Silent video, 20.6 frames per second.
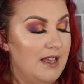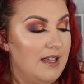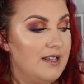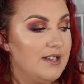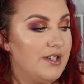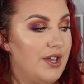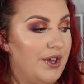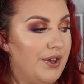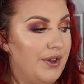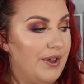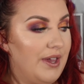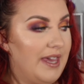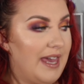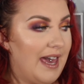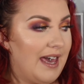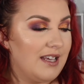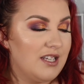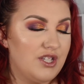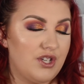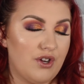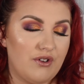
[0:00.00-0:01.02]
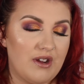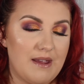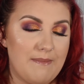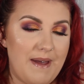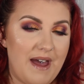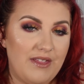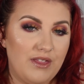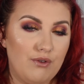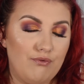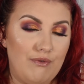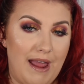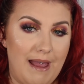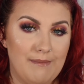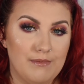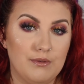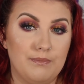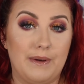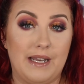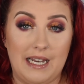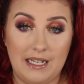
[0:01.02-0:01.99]
So yeah, sorry about the
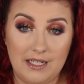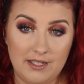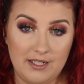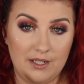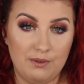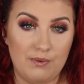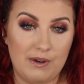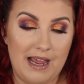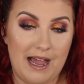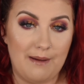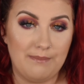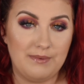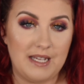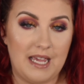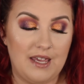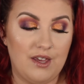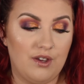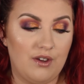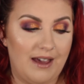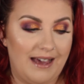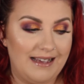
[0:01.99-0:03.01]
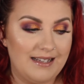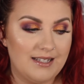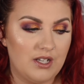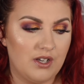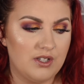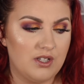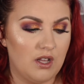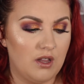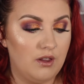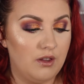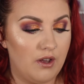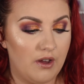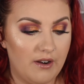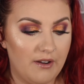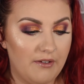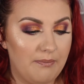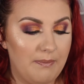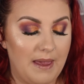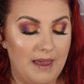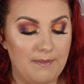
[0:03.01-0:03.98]
ramble, but I did want to update you guys because a lot
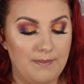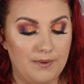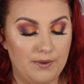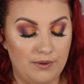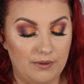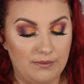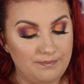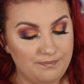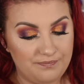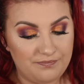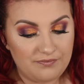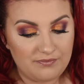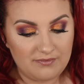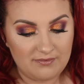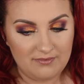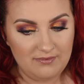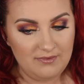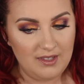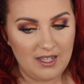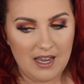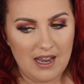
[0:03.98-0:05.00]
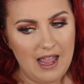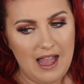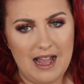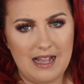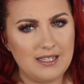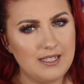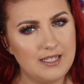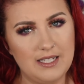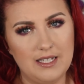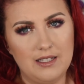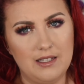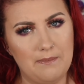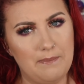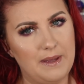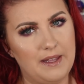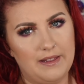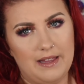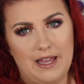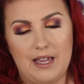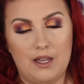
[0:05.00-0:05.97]
of people are still a
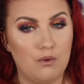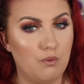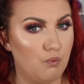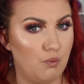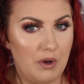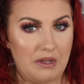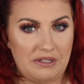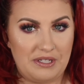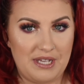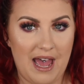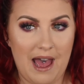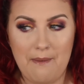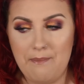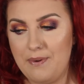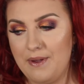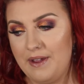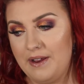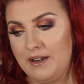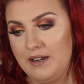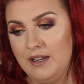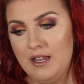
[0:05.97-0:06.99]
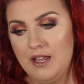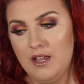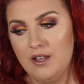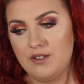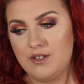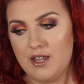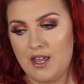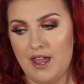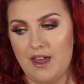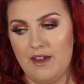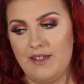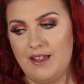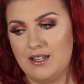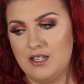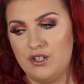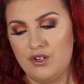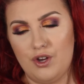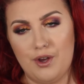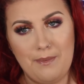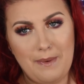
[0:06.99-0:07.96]
bit like, what's happened? So yeah,
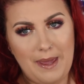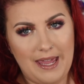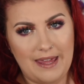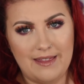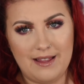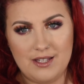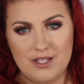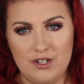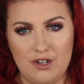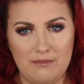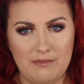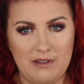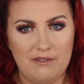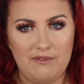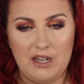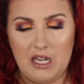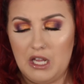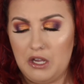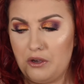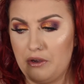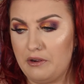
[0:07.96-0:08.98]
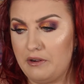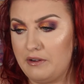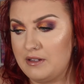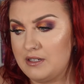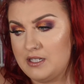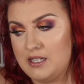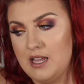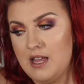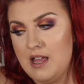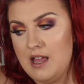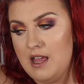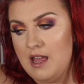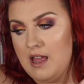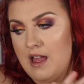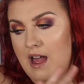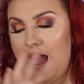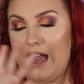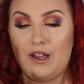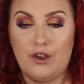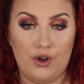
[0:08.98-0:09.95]
that's not me, that's not my videos.
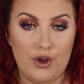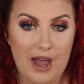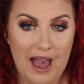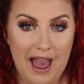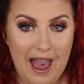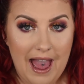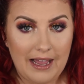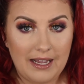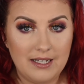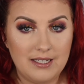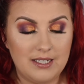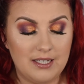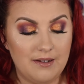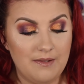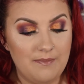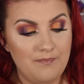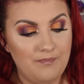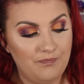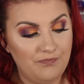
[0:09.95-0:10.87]
I got hacked.